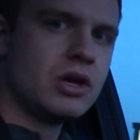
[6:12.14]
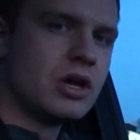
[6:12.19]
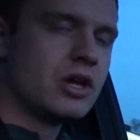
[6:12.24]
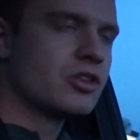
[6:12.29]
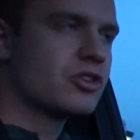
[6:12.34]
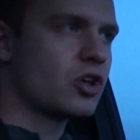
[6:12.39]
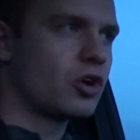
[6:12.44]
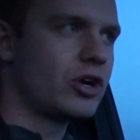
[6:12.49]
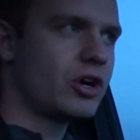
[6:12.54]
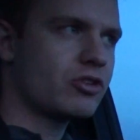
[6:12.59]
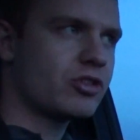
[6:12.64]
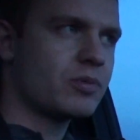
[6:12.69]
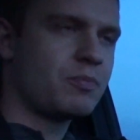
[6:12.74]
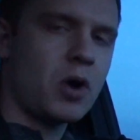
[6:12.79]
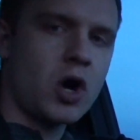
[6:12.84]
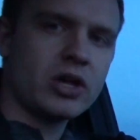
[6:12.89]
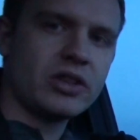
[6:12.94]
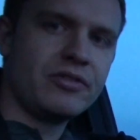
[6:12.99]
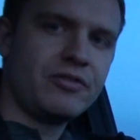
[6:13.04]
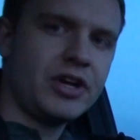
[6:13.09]
So here's the
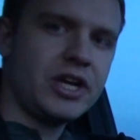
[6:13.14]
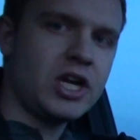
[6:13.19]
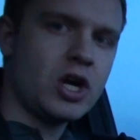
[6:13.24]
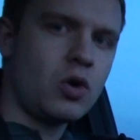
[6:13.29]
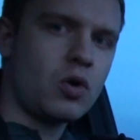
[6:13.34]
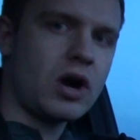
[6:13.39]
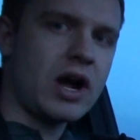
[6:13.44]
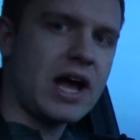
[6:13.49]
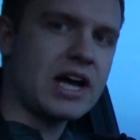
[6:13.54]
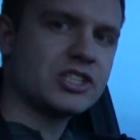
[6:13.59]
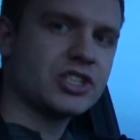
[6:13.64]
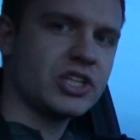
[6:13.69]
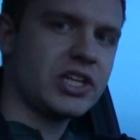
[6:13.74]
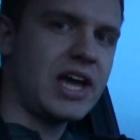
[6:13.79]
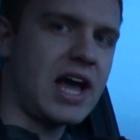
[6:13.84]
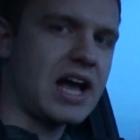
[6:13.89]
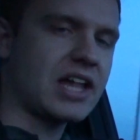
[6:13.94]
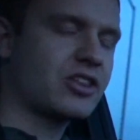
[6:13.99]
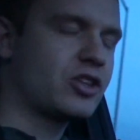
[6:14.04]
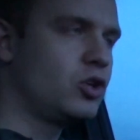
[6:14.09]
part of the video where I actually
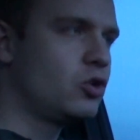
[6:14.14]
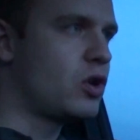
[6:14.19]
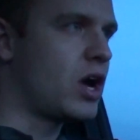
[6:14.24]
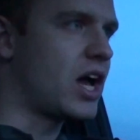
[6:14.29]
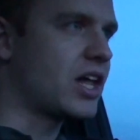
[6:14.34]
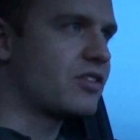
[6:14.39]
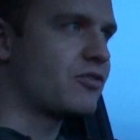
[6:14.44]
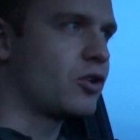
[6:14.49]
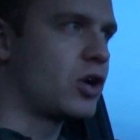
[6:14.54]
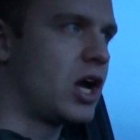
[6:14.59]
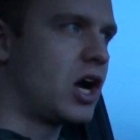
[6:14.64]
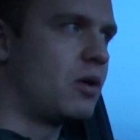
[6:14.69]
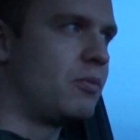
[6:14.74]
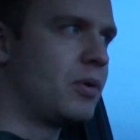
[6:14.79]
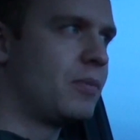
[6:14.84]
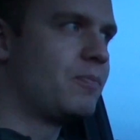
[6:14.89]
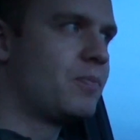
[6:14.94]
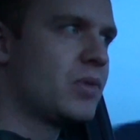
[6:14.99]
ask you guys for help.